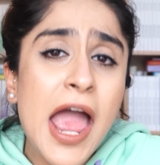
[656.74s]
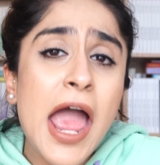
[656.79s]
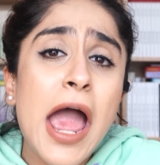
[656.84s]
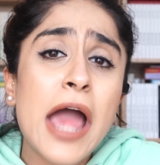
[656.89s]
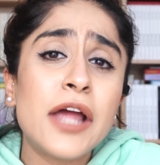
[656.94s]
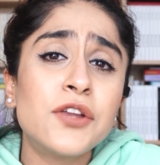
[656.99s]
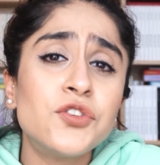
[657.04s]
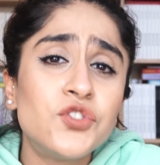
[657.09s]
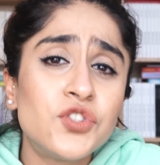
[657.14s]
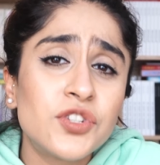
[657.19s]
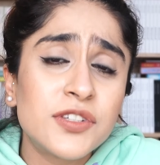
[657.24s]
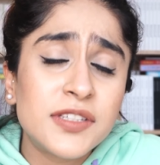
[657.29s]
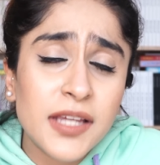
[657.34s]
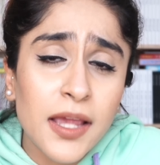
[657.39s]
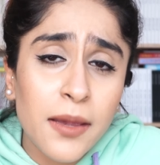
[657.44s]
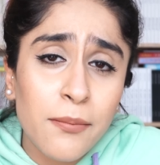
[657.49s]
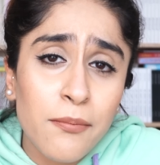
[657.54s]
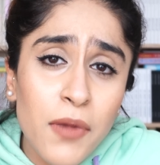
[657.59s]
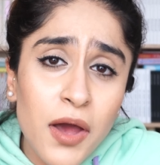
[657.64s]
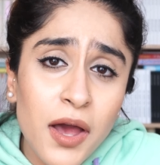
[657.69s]
and just
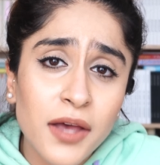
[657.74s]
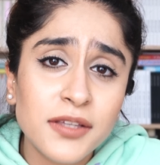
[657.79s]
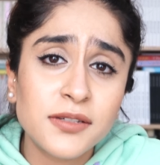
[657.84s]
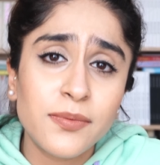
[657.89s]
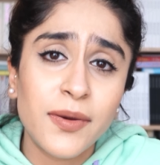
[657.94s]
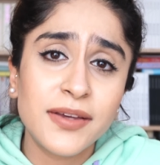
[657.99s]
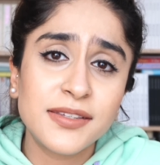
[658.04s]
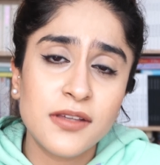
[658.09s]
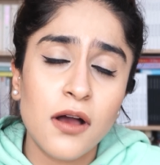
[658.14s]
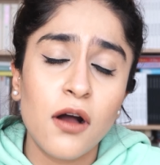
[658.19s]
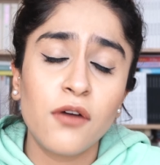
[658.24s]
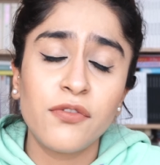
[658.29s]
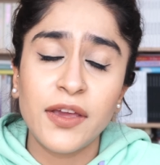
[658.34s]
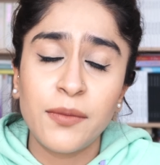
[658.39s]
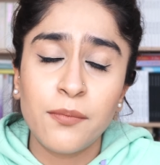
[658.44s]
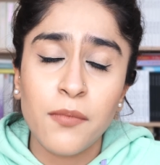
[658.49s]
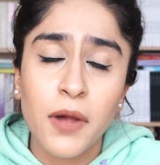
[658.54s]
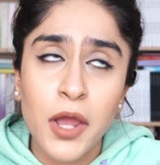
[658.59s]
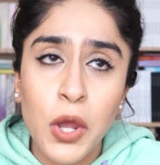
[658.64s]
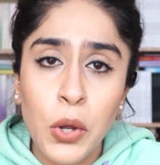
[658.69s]
immersed myself
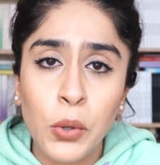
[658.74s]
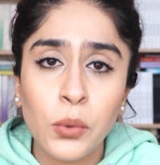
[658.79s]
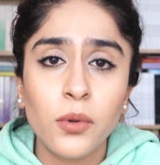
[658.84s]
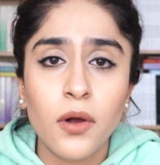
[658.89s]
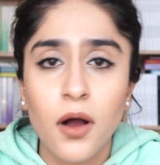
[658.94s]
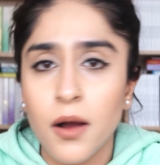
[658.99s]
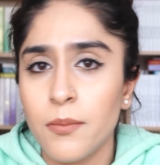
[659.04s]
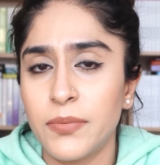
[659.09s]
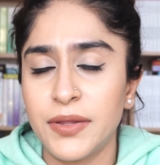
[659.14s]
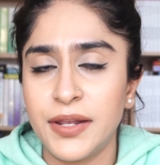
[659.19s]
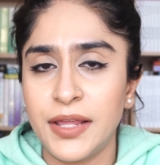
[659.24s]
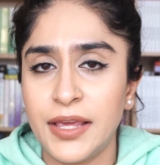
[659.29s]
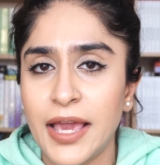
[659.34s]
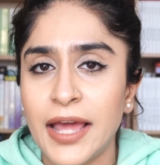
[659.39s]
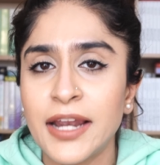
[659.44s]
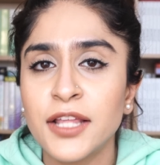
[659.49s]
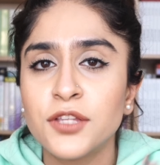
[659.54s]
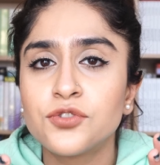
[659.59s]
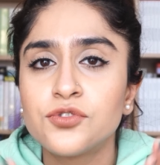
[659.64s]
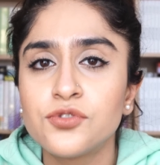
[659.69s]
in my own company.
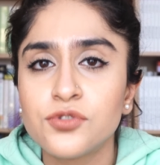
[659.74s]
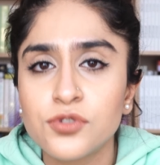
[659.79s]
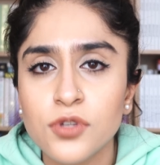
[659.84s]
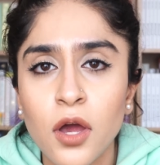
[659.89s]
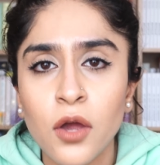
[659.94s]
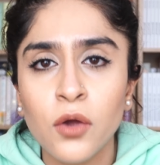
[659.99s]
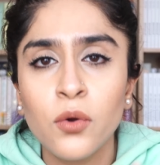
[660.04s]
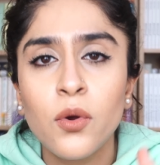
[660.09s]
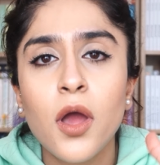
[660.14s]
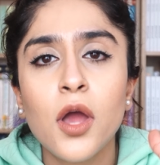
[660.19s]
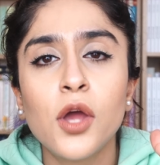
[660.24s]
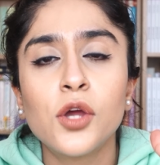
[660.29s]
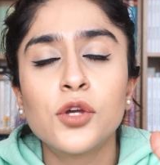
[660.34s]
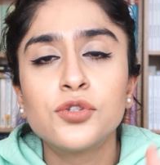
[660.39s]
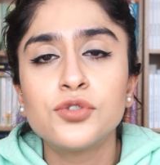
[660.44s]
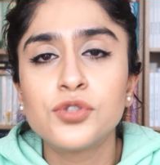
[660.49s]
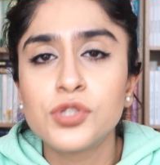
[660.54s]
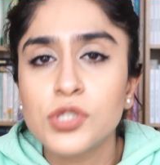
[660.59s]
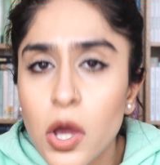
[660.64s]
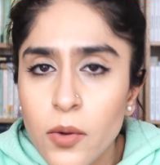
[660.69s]
And it's so
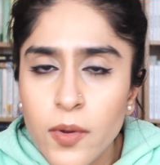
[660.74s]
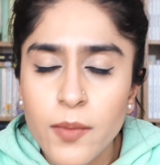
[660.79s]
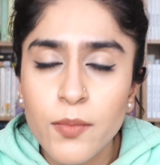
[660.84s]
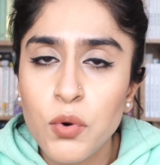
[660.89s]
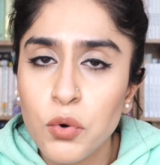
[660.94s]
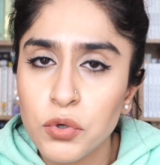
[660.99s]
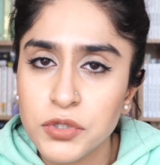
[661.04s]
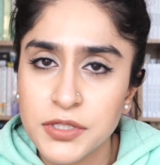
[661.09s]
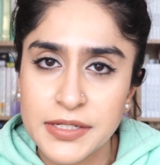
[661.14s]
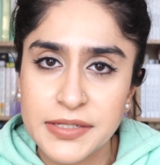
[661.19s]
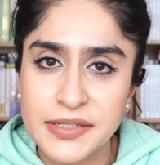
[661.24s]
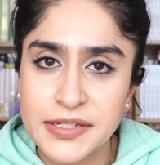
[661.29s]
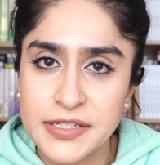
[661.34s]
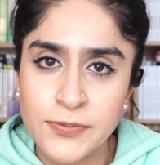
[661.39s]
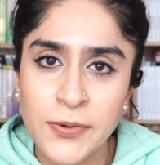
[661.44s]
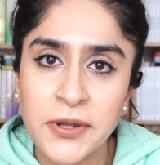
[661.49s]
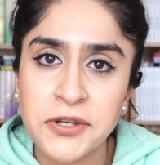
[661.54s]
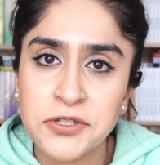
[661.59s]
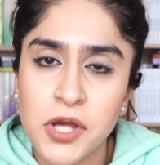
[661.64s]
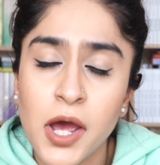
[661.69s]
important to
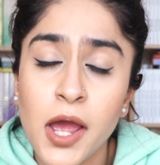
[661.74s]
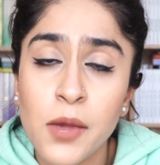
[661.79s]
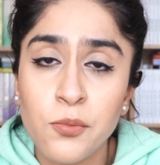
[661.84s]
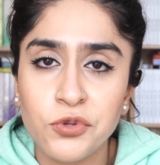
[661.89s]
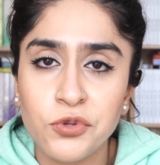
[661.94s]
spend time